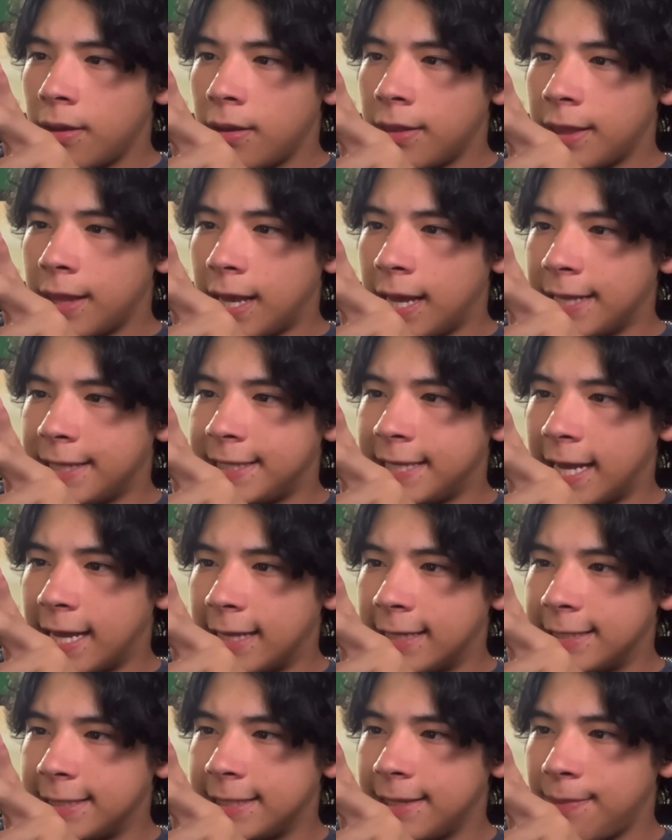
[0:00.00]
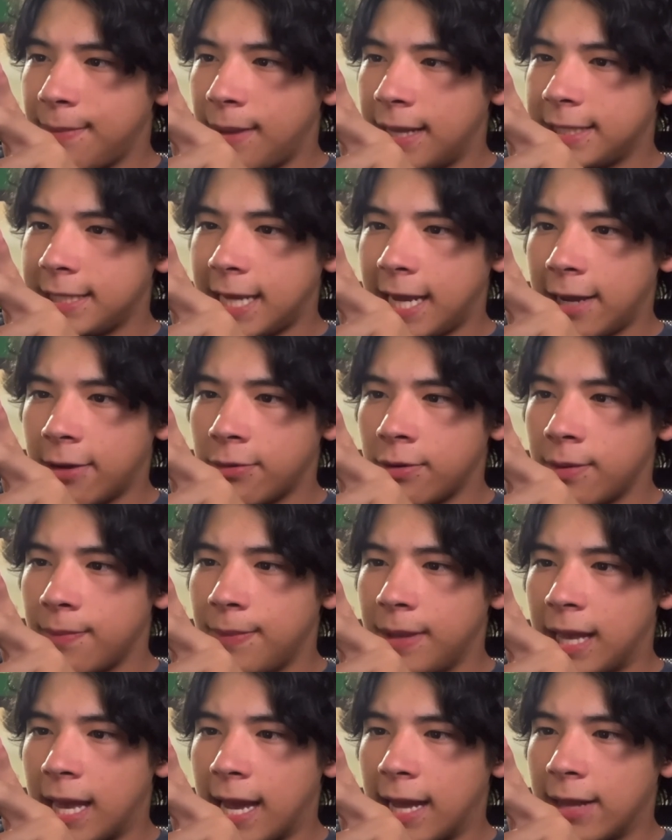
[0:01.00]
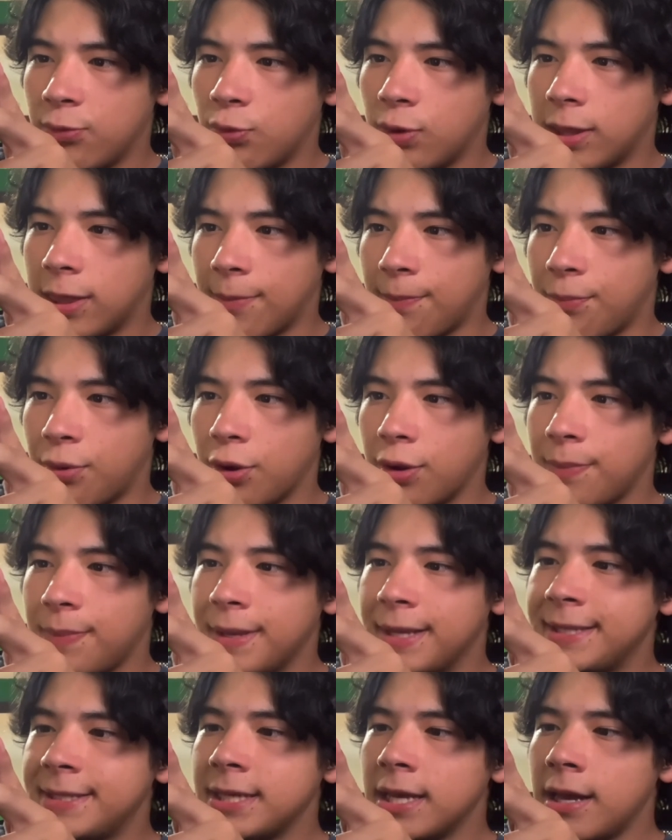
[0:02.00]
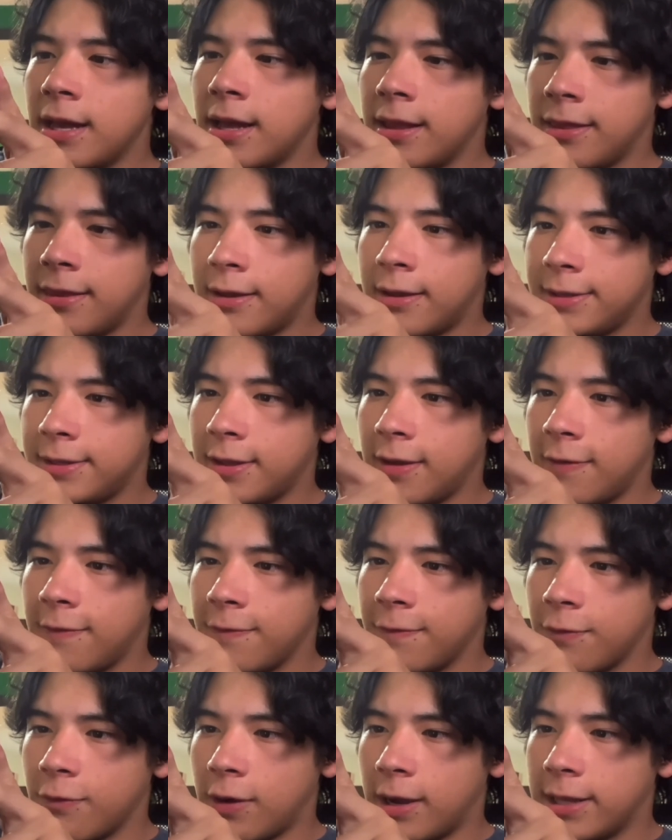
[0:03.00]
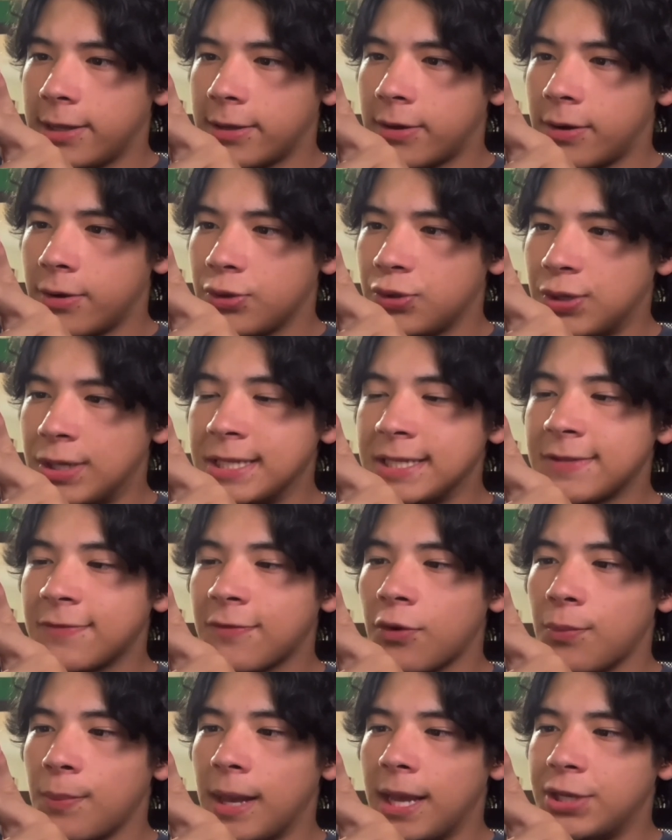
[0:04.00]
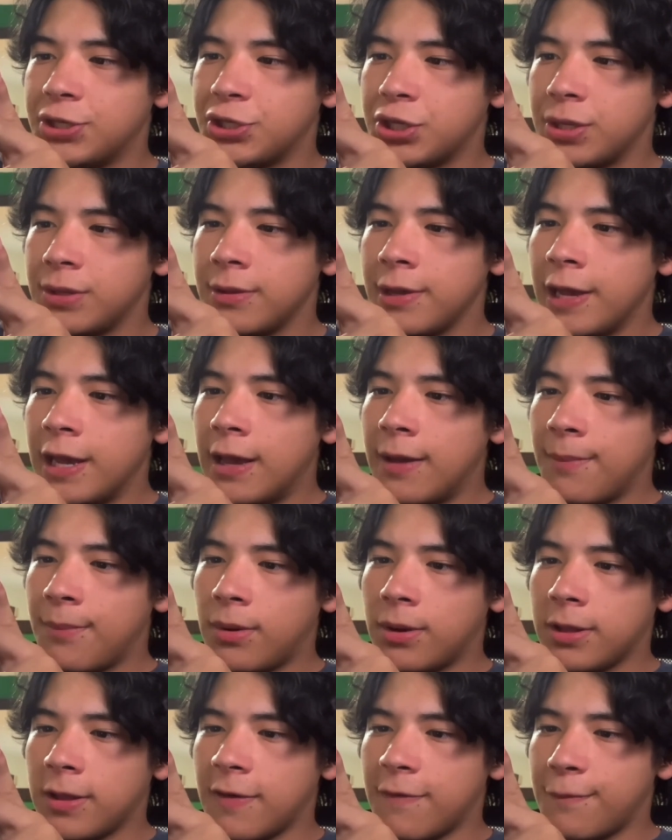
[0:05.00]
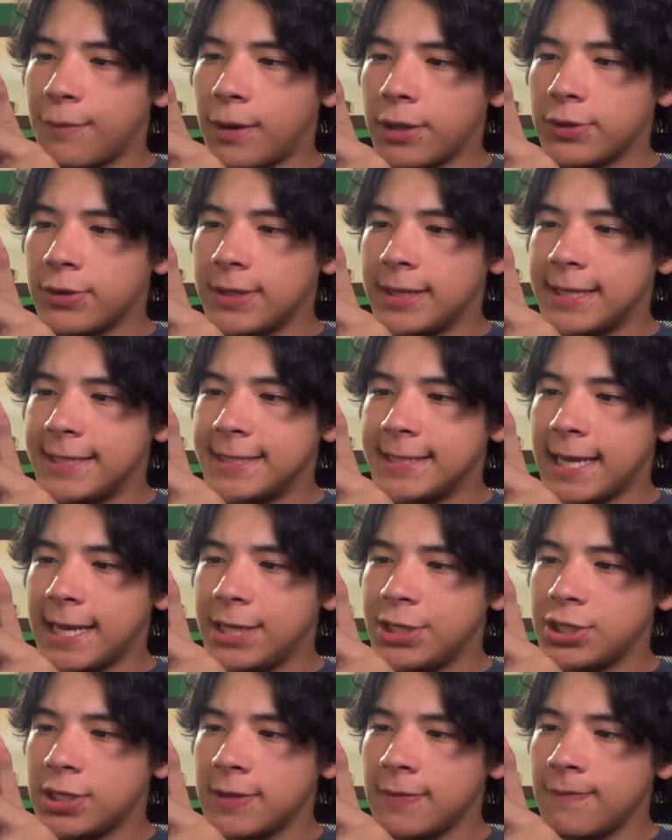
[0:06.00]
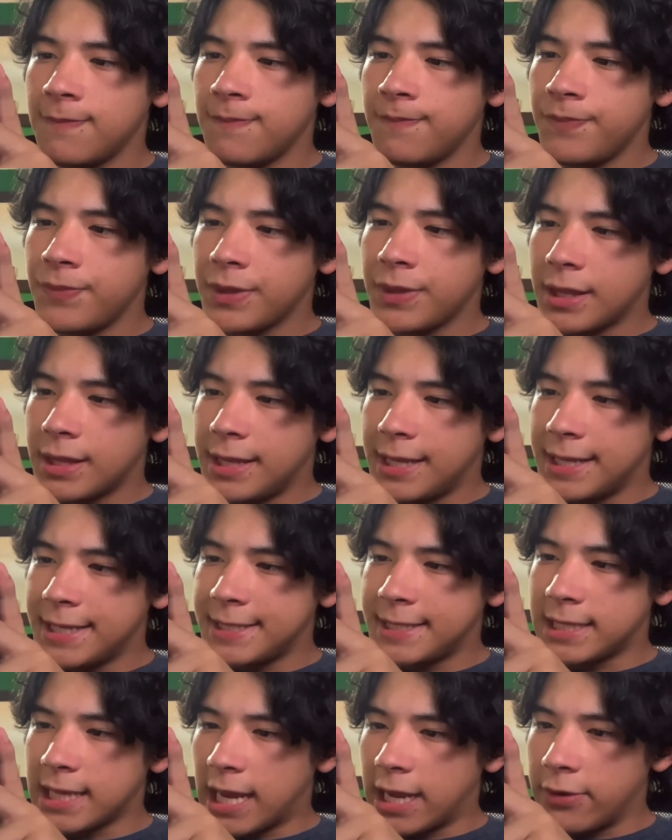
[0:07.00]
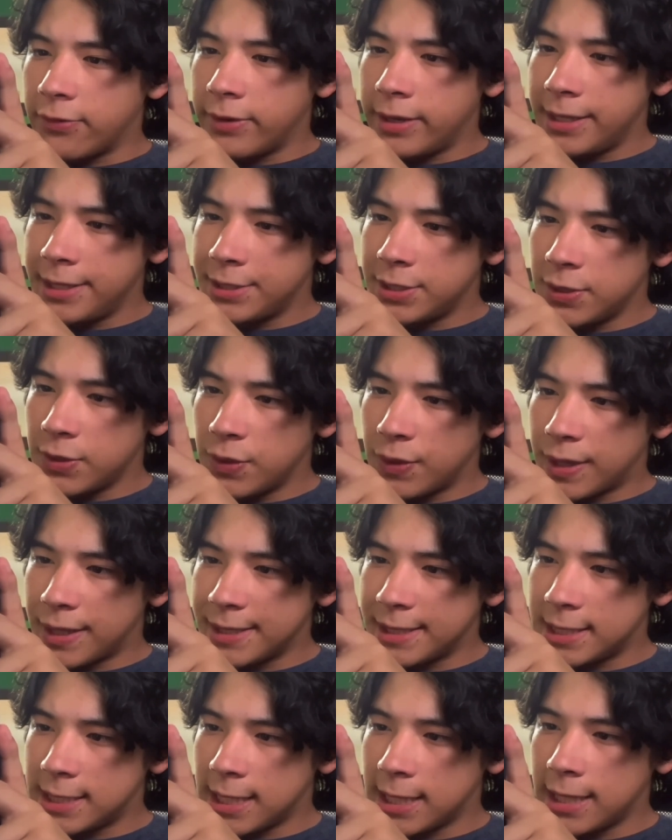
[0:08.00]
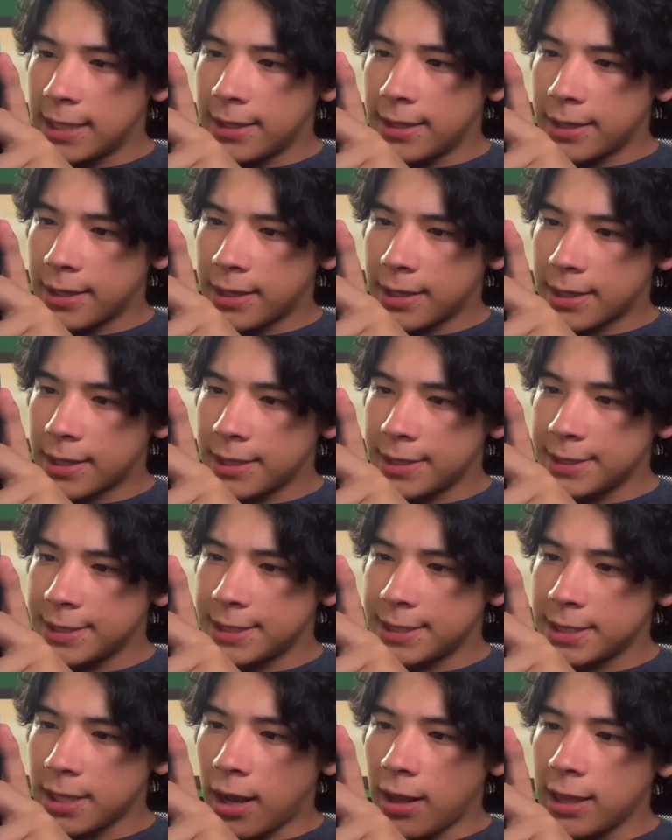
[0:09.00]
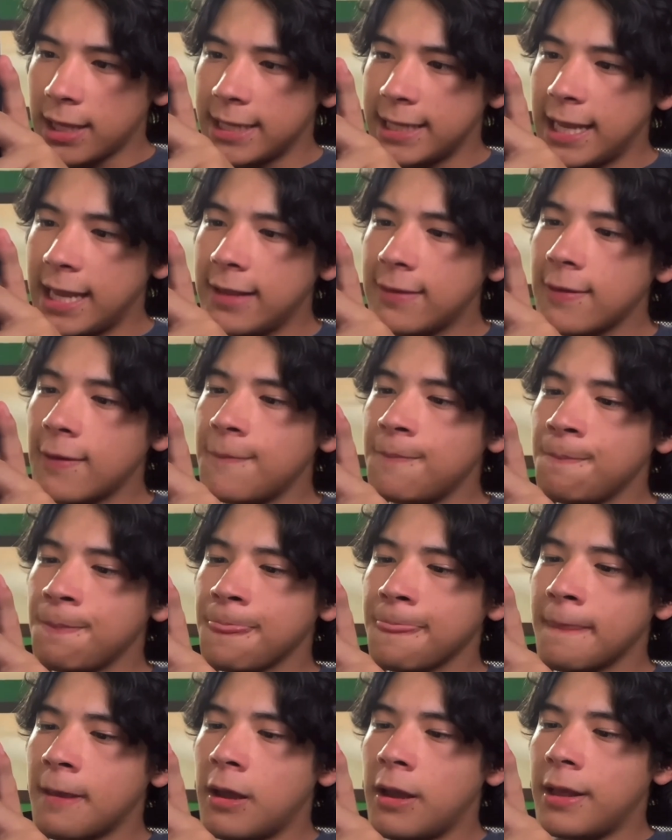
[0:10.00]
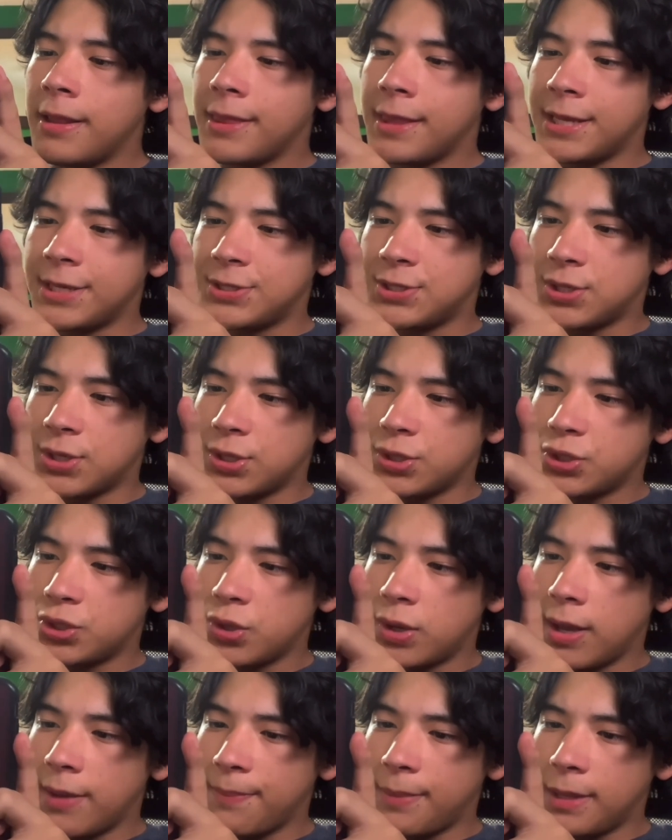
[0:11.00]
The Tanzimat era began with a purpose not of radical transformation, but of modernization, desiring to consolidate the social and